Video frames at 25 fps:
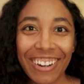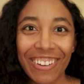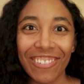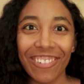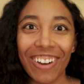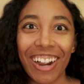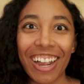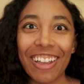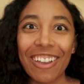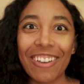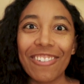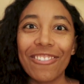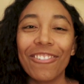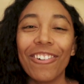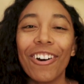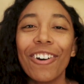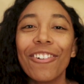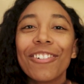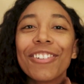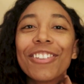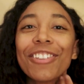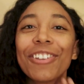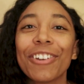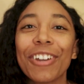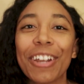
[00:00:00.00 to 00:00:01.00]
right? What
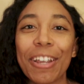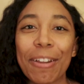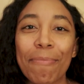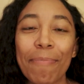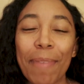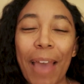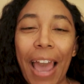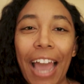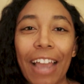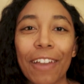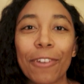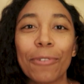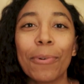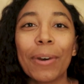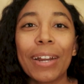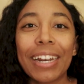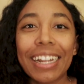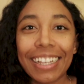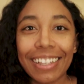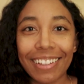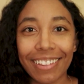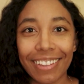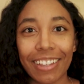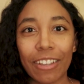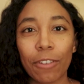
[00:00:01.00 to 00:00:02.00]
was your impact? What
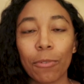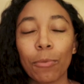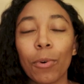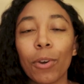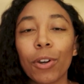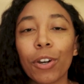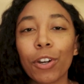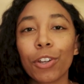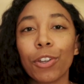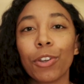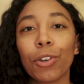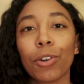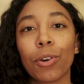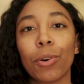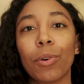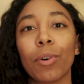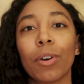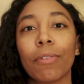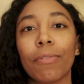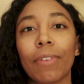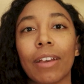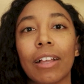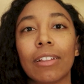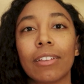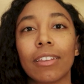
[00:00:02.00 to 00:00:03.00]
is it? What are your
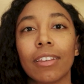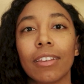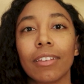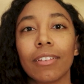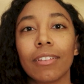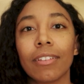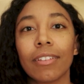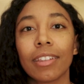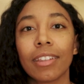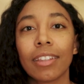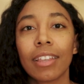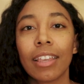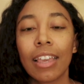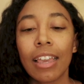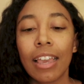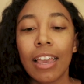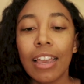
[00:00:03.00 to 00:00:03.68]
core values?